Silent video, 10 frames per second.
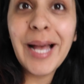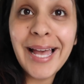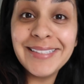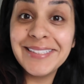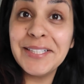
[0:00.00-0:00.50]

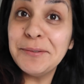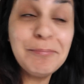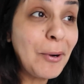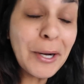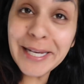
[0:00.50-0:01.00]
Guys, good
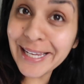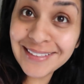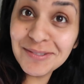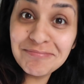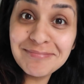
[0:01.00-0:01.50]

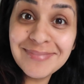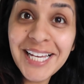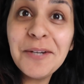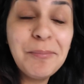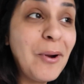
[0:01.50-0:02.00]
morning.
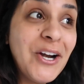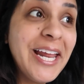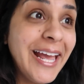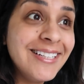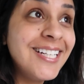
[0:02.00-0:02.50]
Good
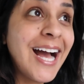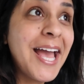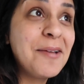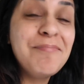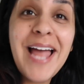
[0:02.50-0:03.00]
morning.
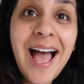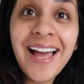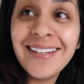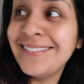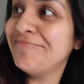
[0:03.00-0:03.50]
I am
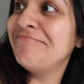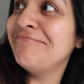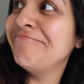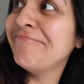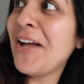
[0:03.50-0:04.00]
not
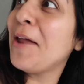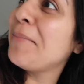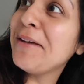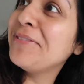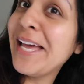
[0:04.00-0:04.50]

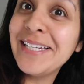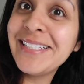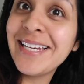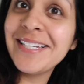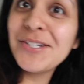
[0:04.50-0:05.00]
on my flight
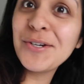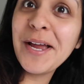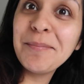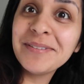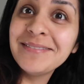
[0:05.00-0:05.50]
attendant
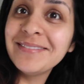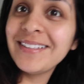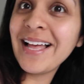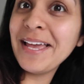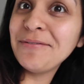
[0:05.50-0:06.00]
trip.
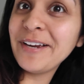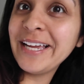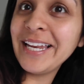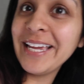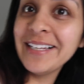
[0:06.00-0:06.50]
Hi,
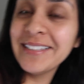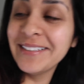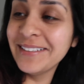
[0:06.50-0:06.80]
Franny.